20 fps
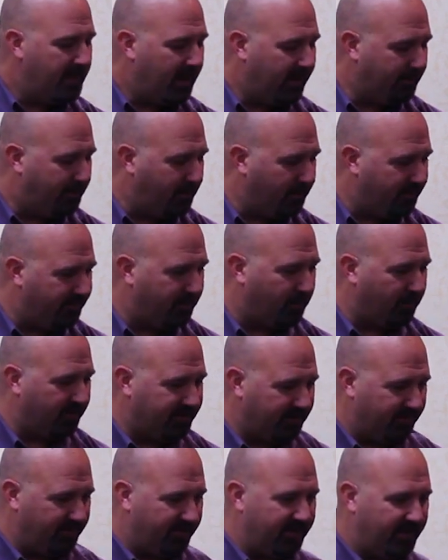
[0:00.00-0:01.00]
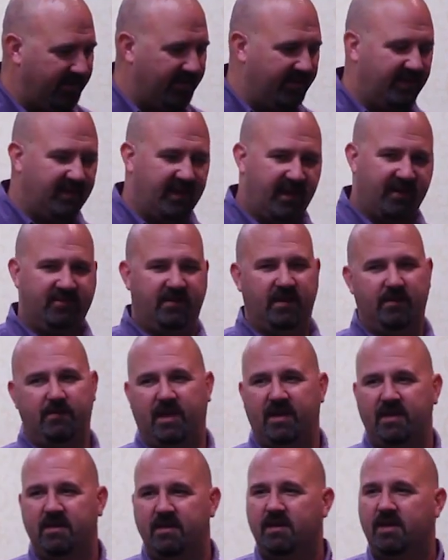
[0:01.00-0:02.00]
and they put, of course, everything in the
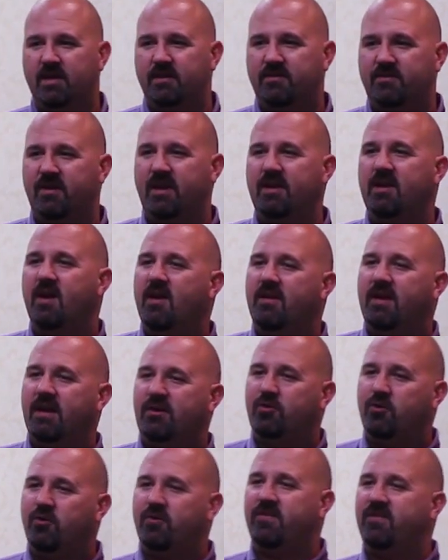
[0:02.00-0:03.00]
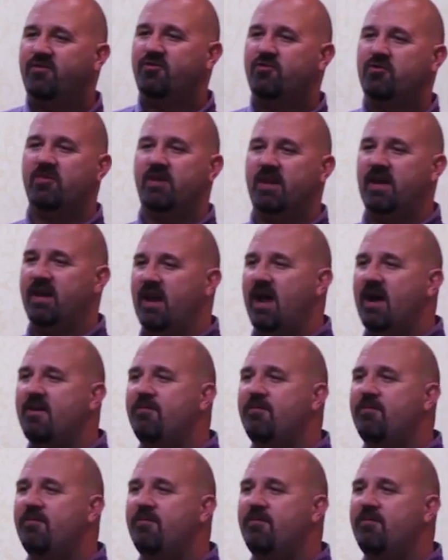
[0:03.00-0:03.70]
XDB. So they took this journey and